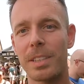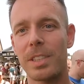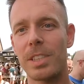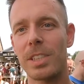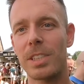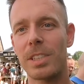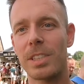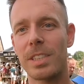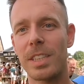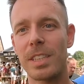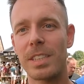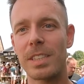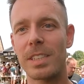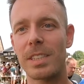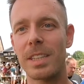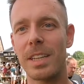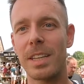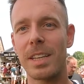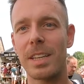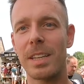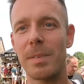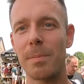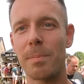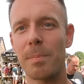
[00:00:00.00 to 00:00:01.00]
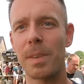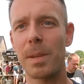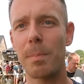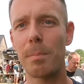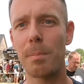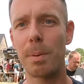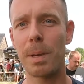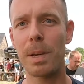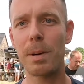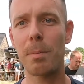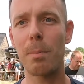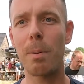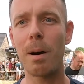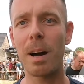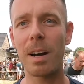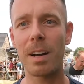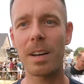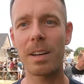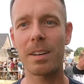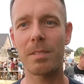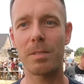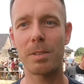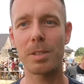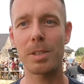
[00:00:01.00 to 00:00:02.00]
just this uh, the beer bug
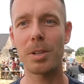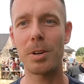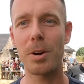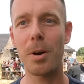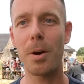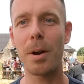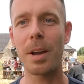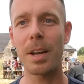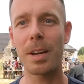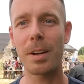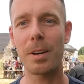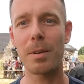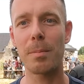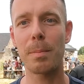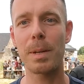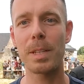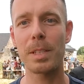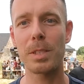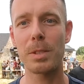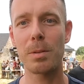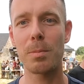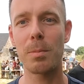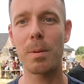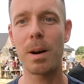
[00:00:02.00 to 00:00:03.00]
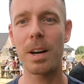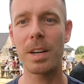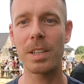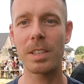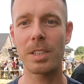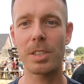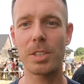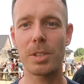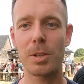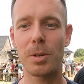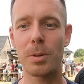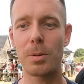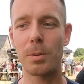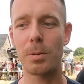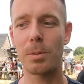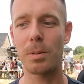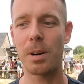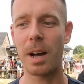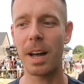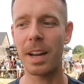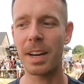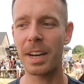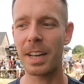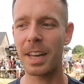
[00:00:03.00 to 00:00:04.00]
was growing on me too much. So
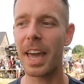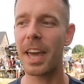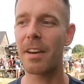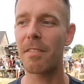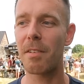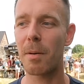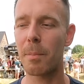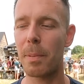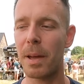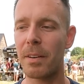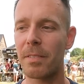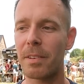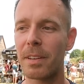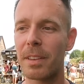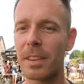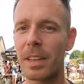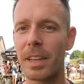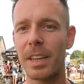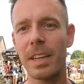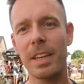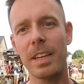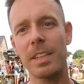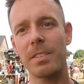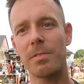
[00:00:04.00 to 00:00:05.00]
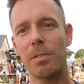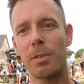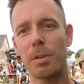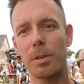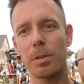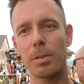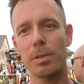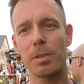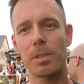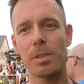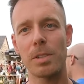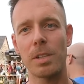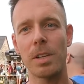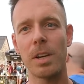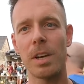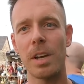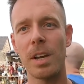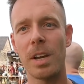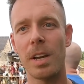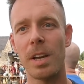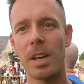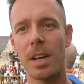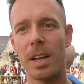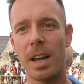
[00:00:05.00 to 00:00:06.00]
and I gave up everything and focused
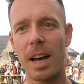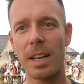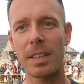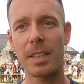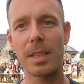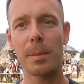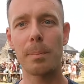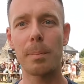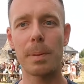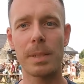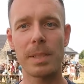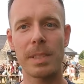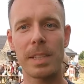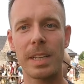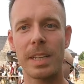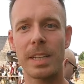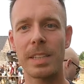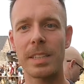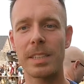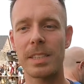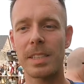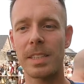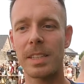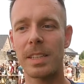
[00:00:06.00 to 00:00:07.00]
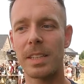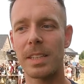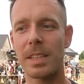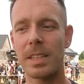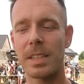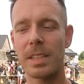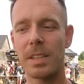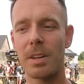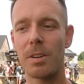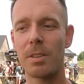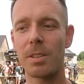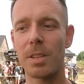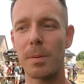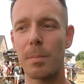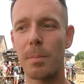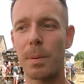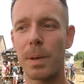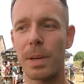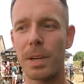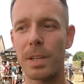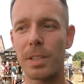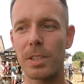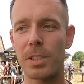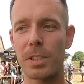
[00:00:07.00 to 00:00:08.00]
100% uh, on the
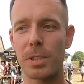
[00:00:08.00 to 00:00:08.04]
beer,